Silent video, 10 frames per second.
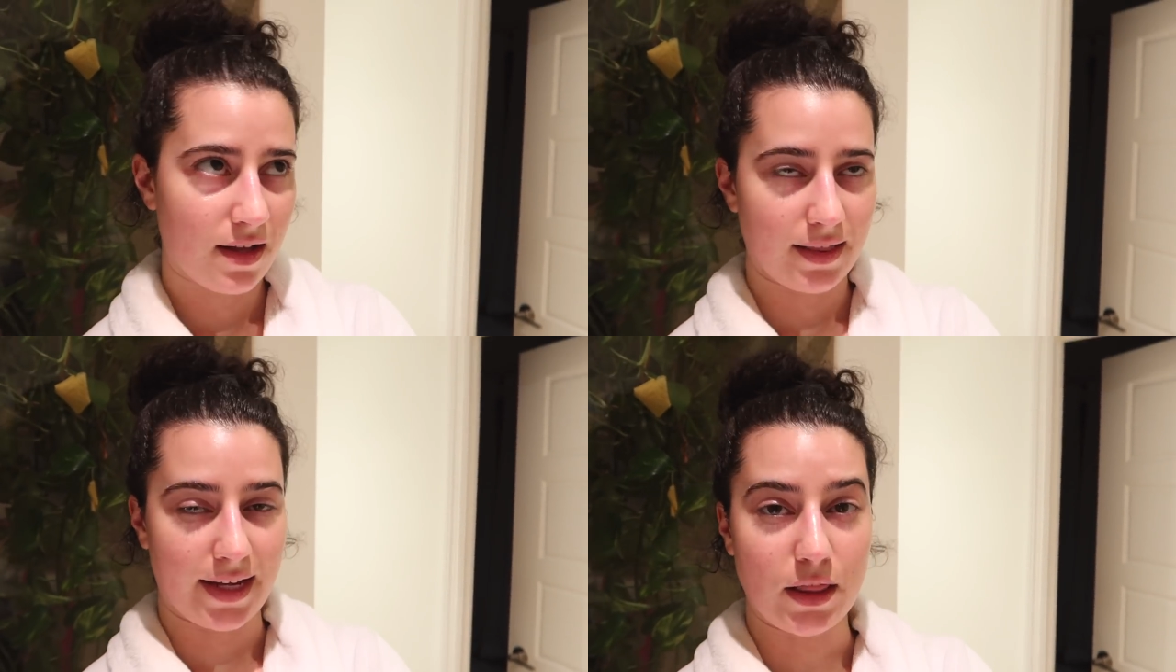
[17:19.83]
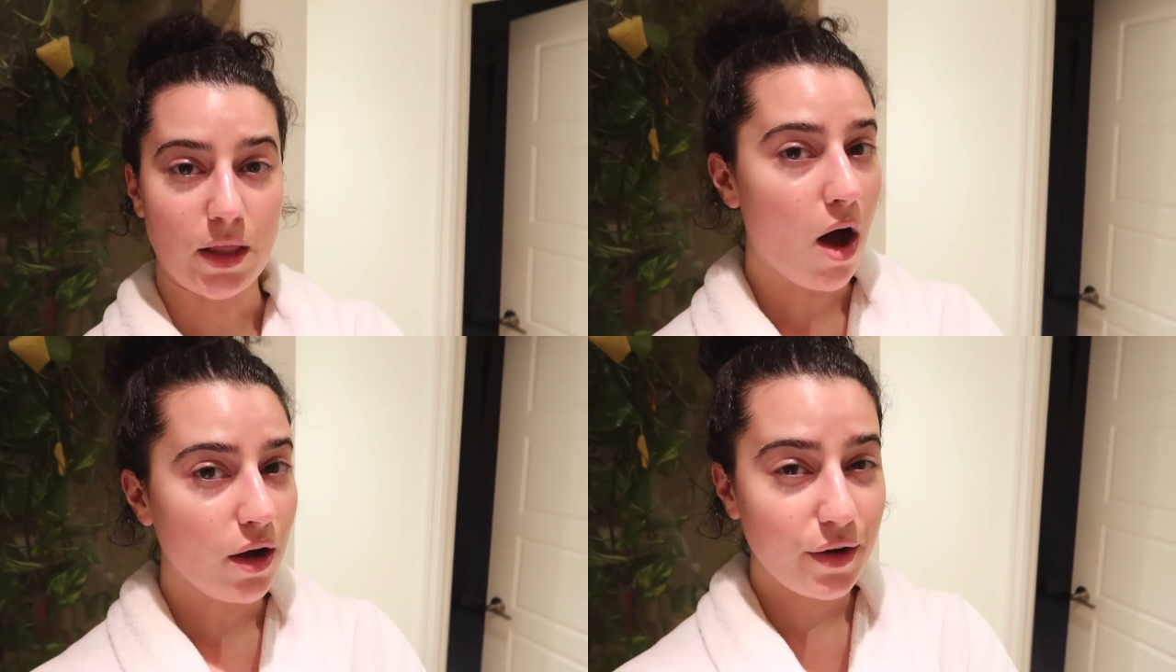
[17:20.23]
like
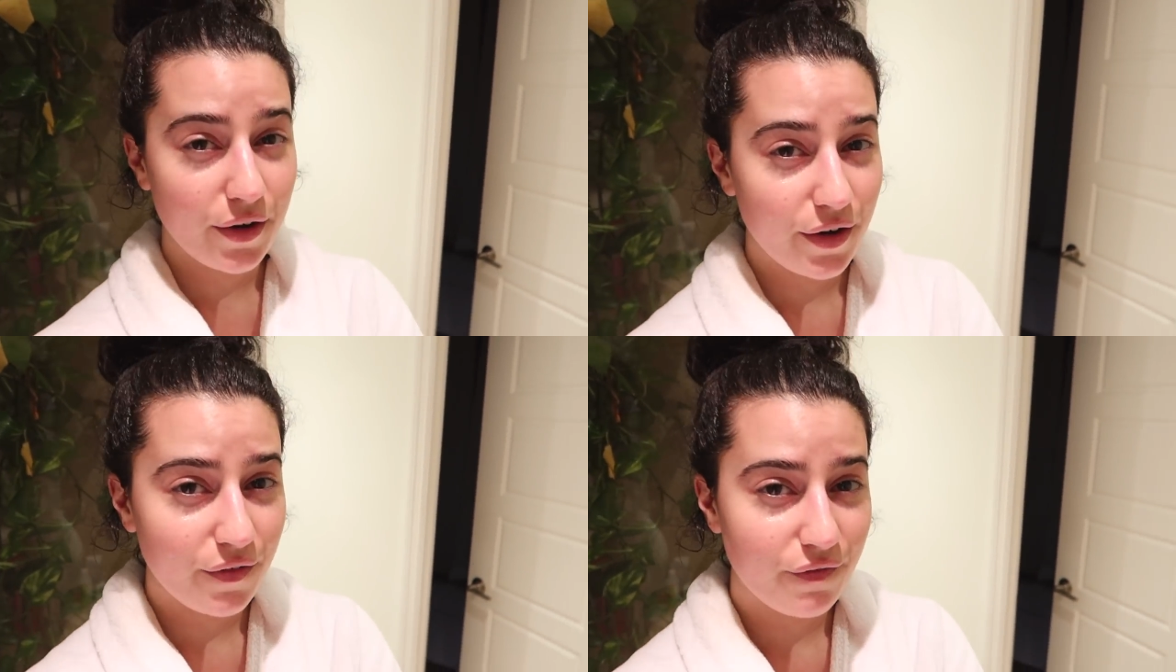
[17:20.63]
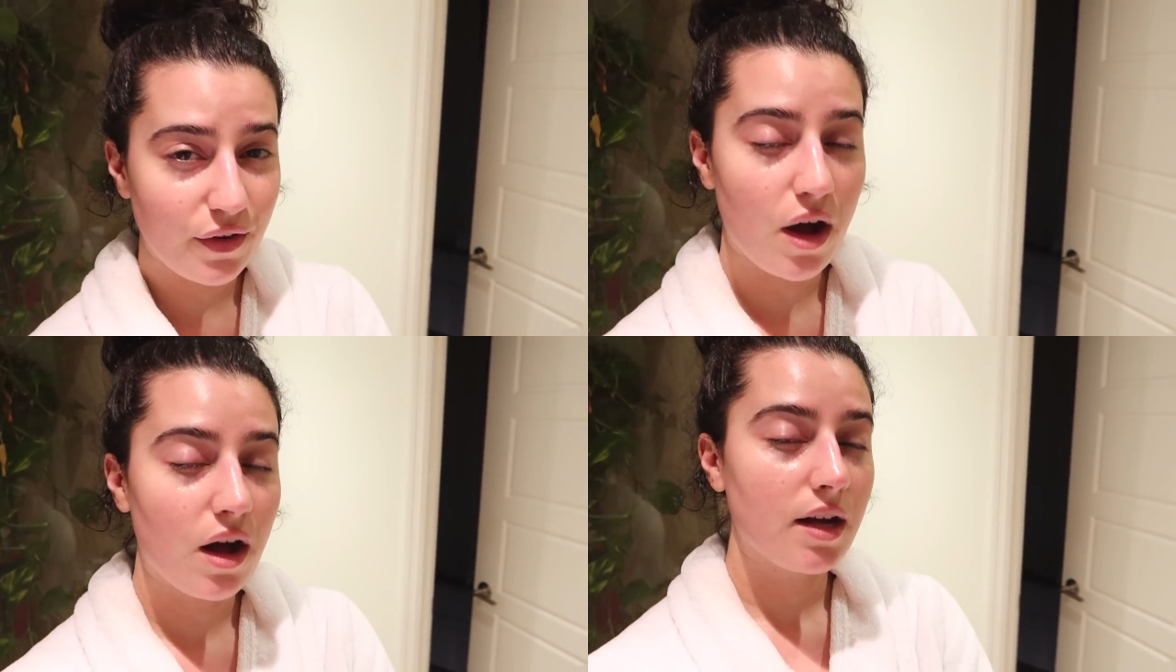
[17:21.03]
longer
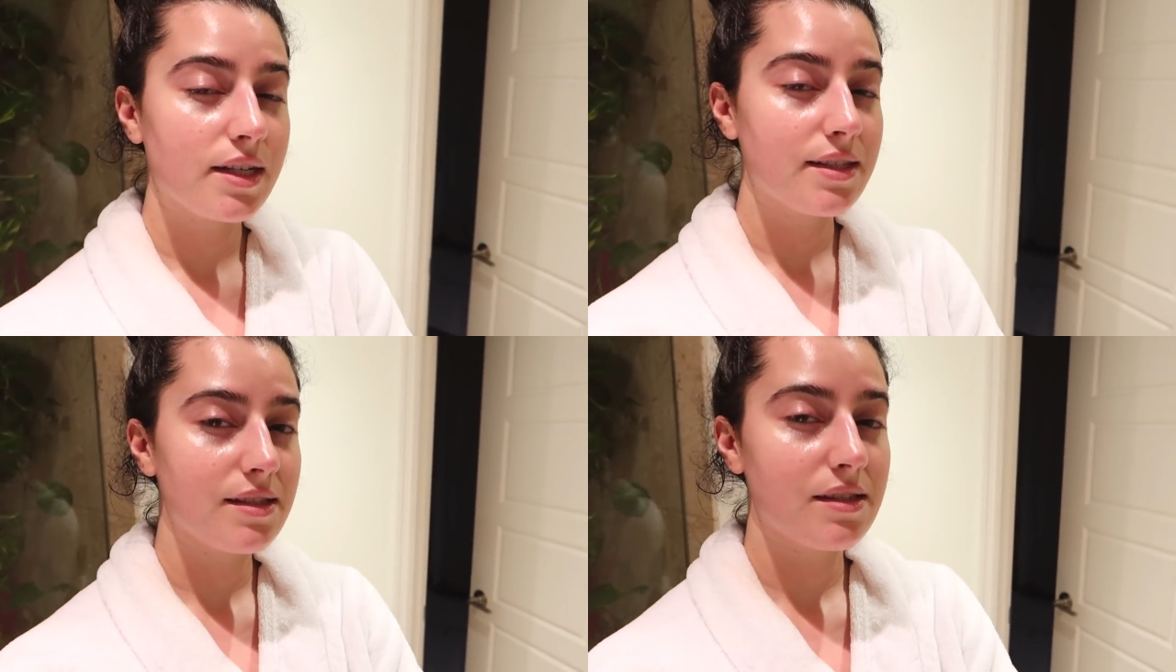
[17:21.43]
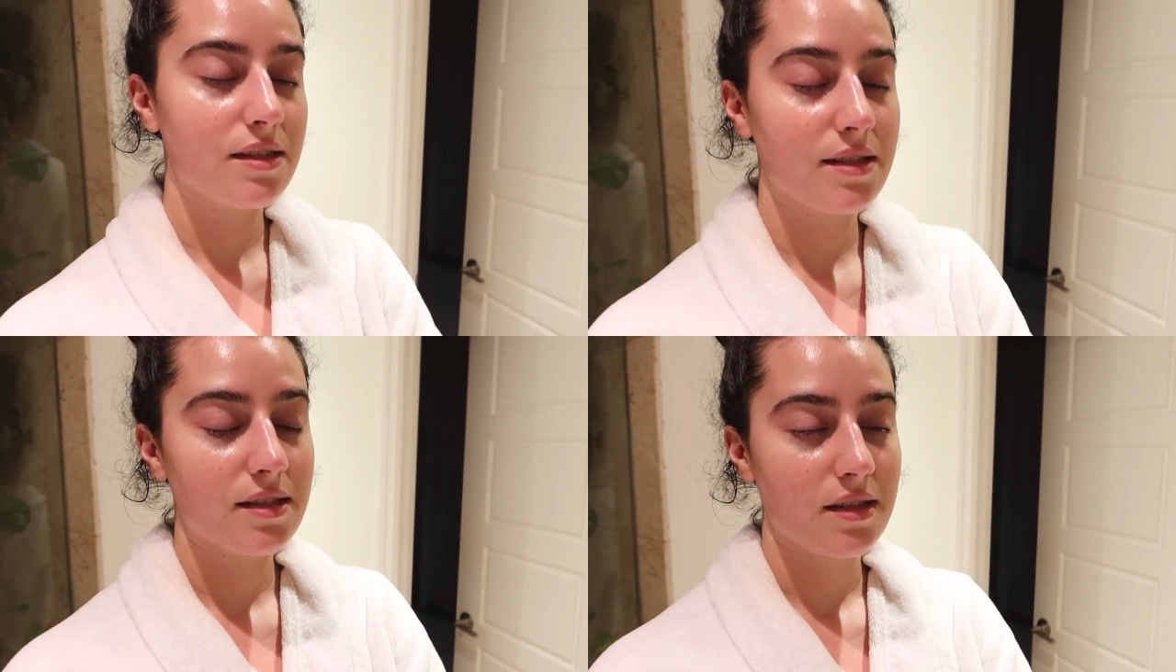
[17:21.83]

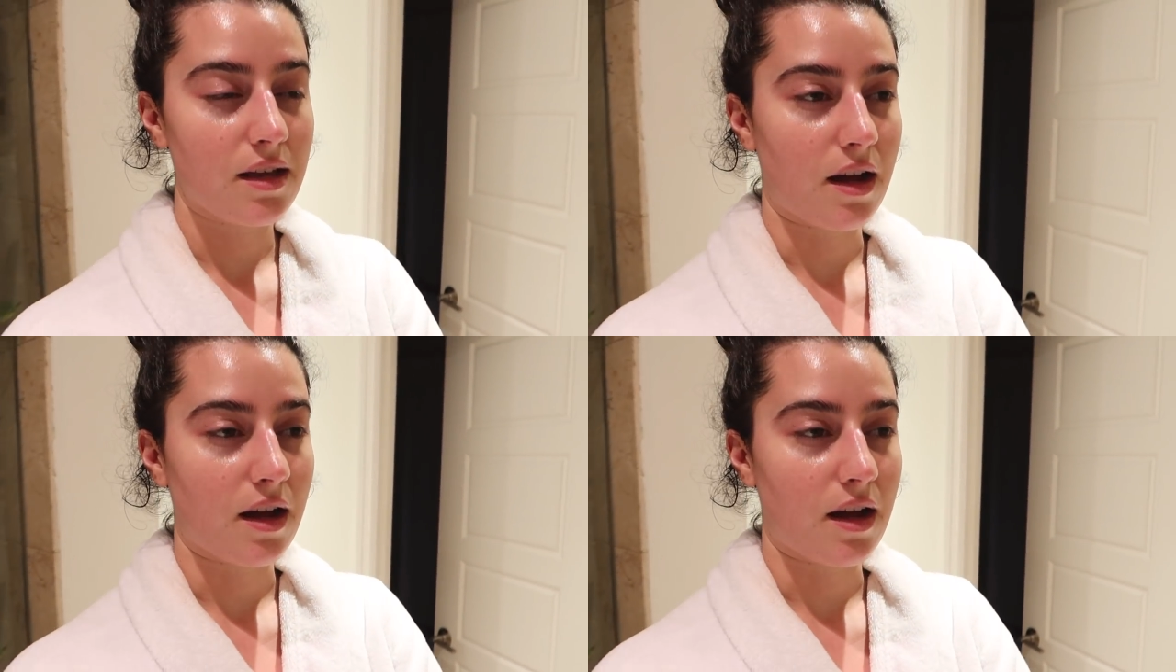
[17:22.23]
vlogs,